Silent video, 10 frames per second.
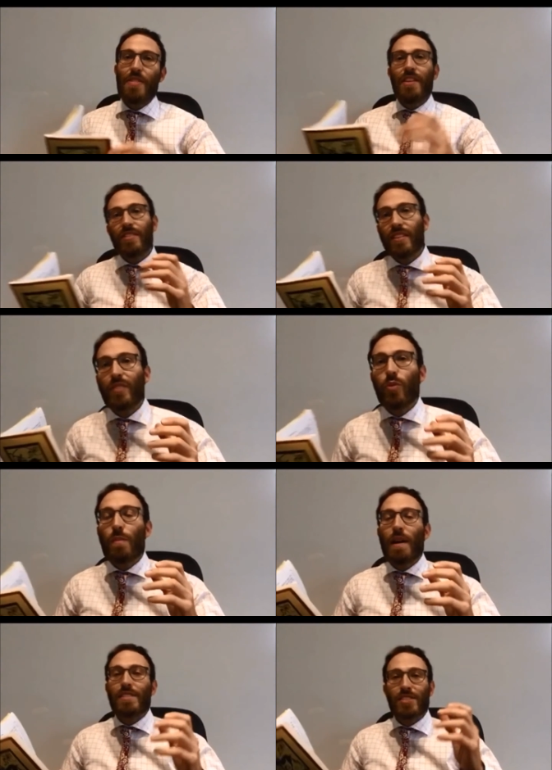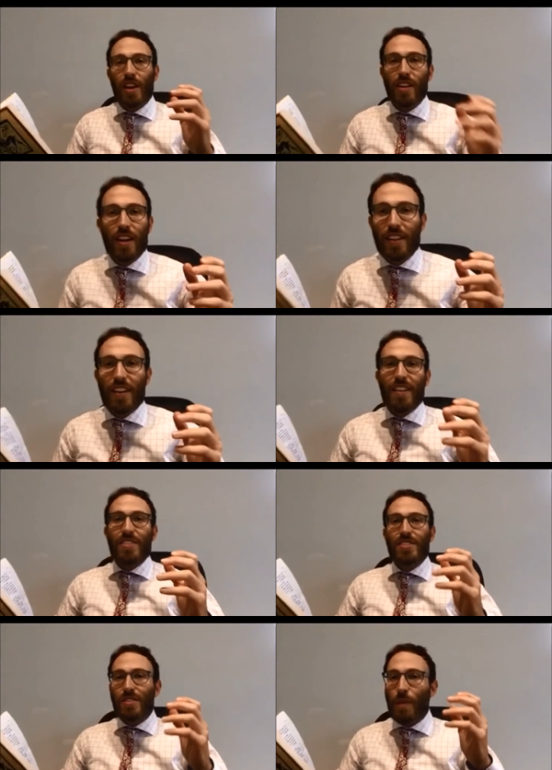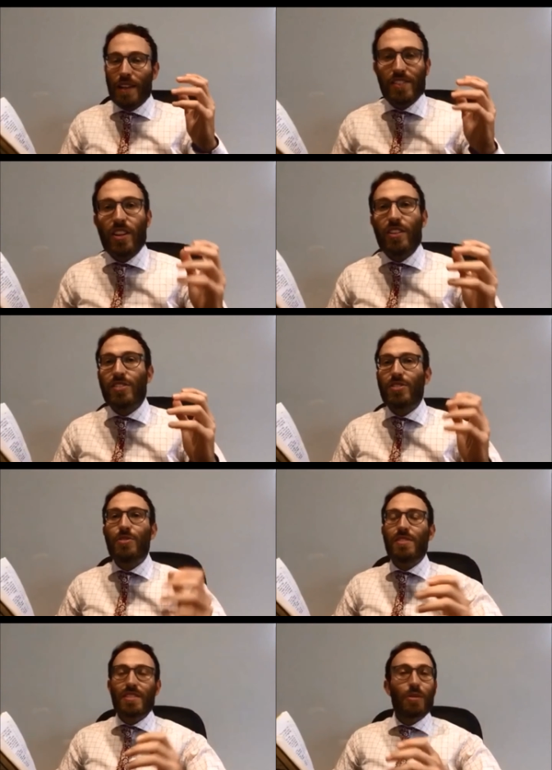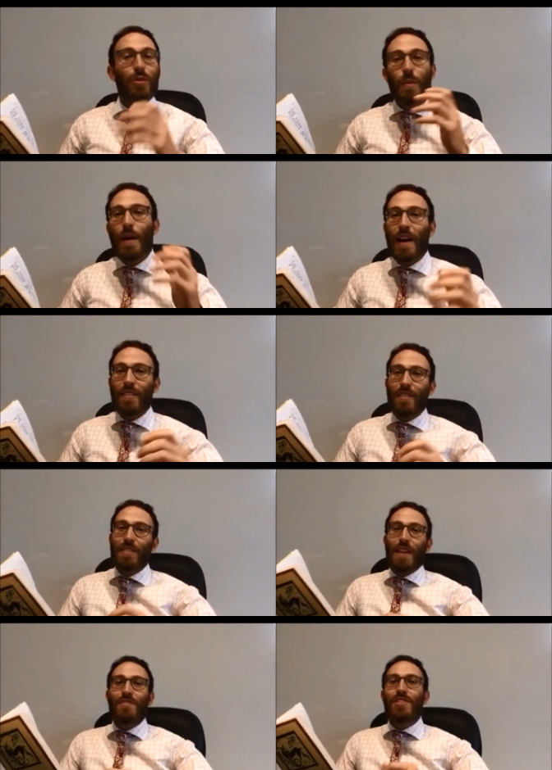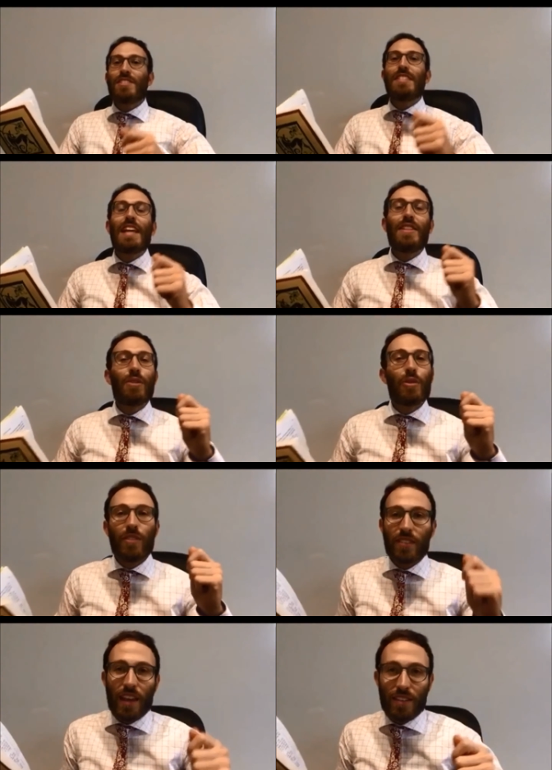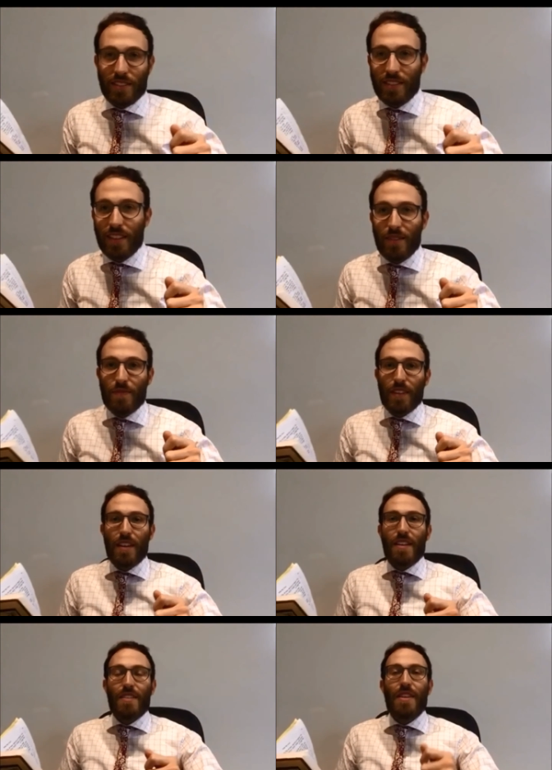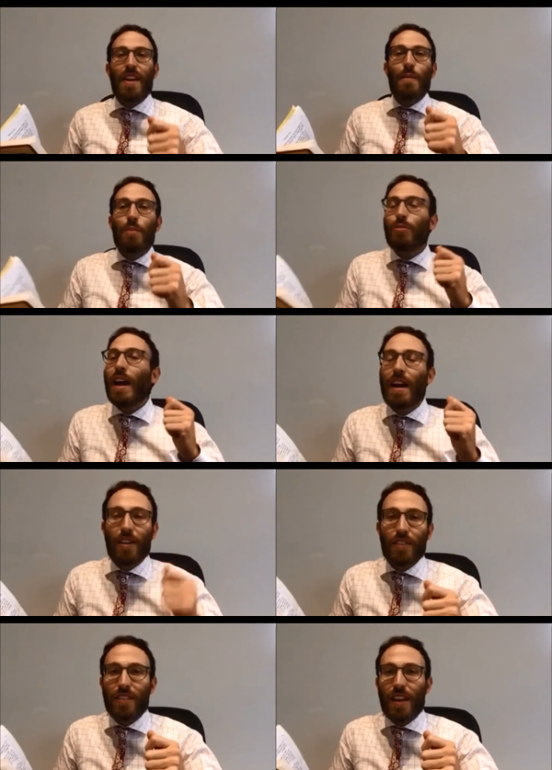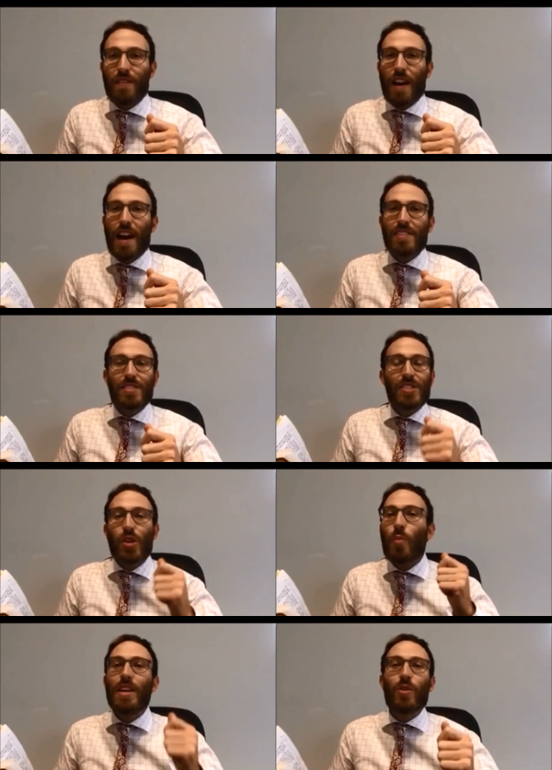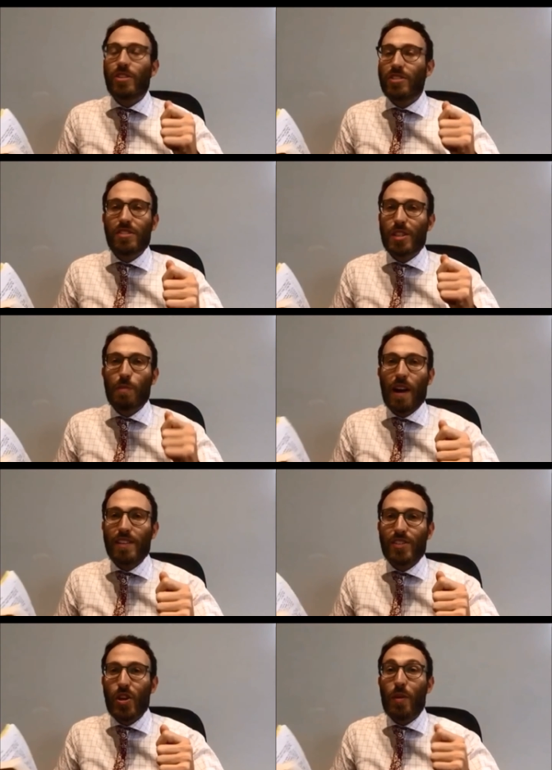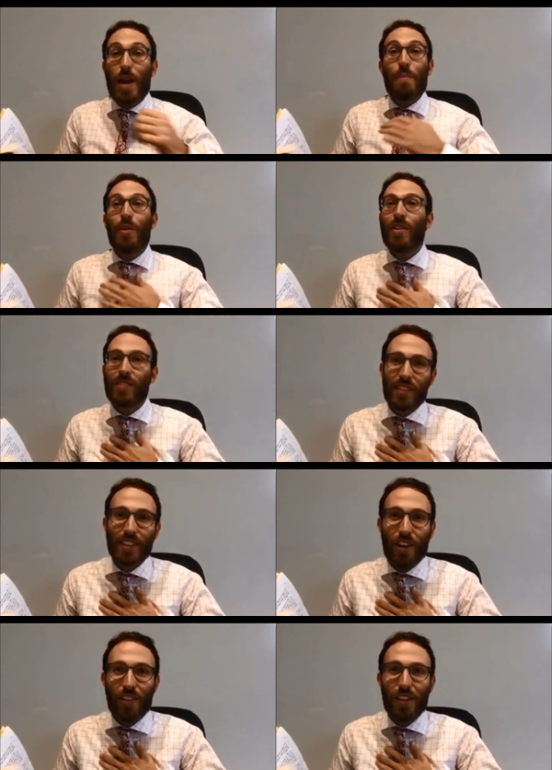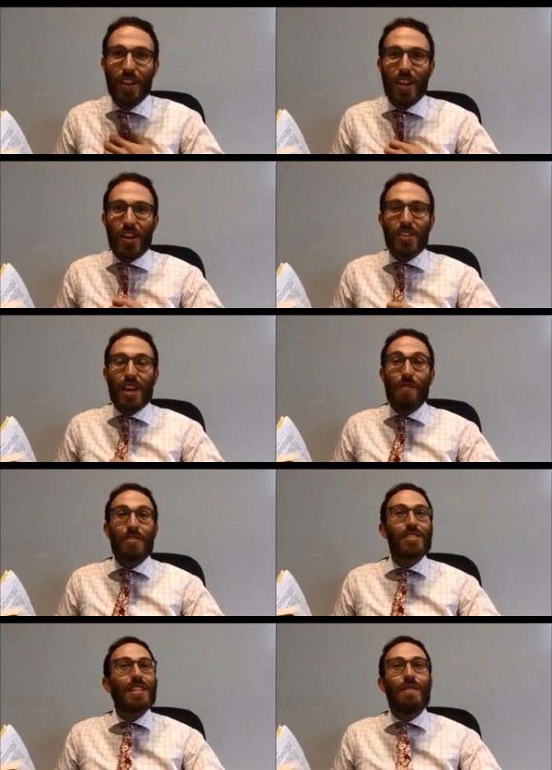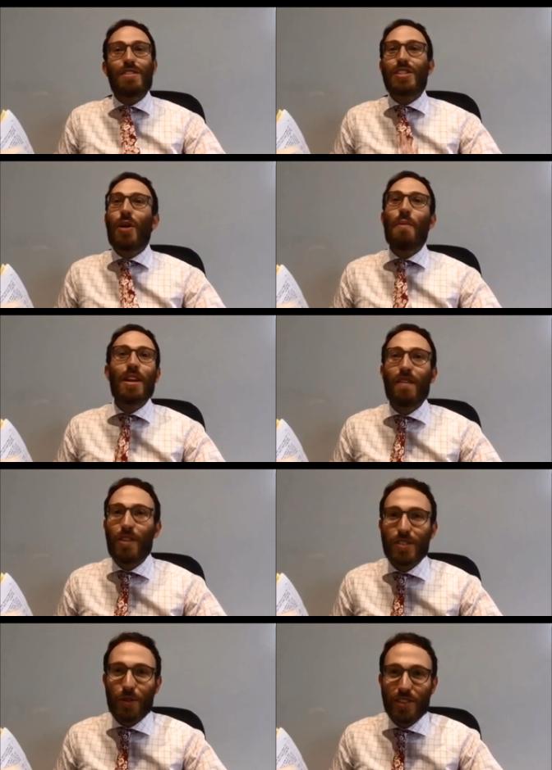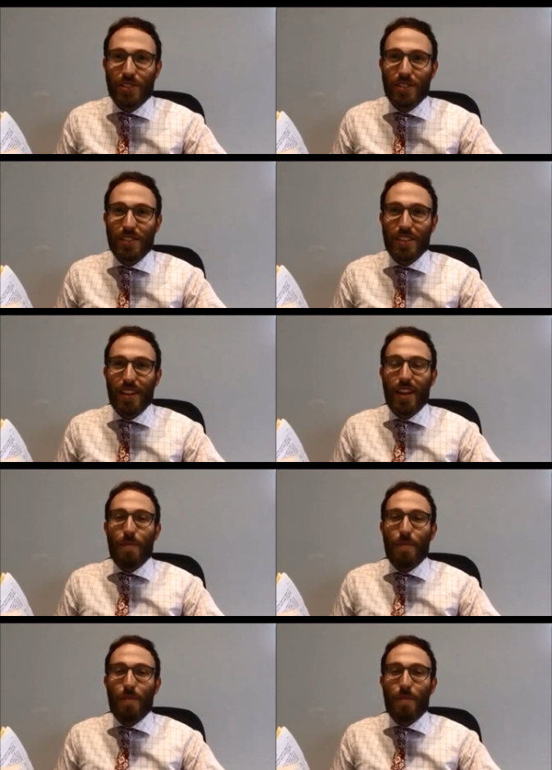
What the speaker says: And this is what the Mount Sinai students are all about. They've just led their own Seders. They're proud. They've asked so many questions this past term, and I personally know, because I've received so many of those questions.